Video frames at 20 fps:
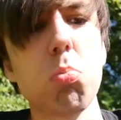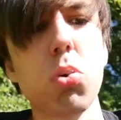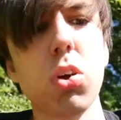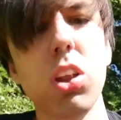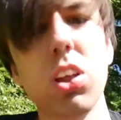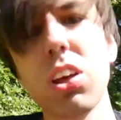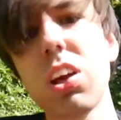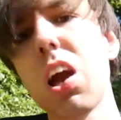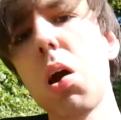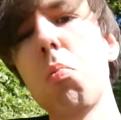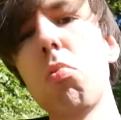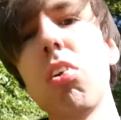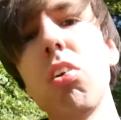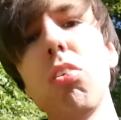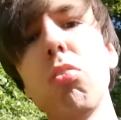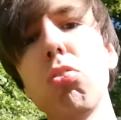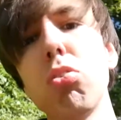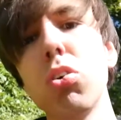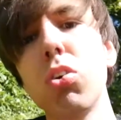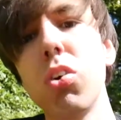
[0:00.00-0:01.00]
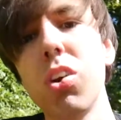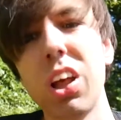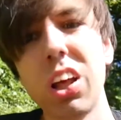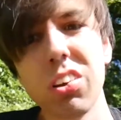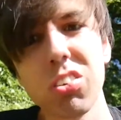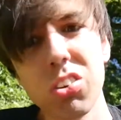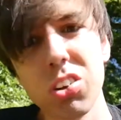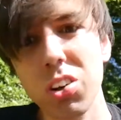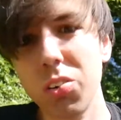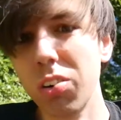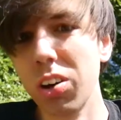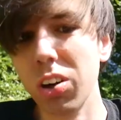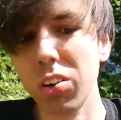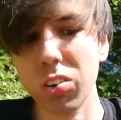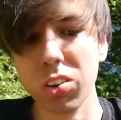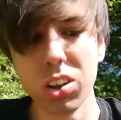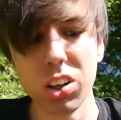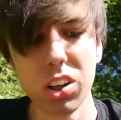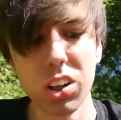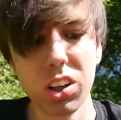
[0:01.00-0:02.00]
put the camera on the floor next to the road.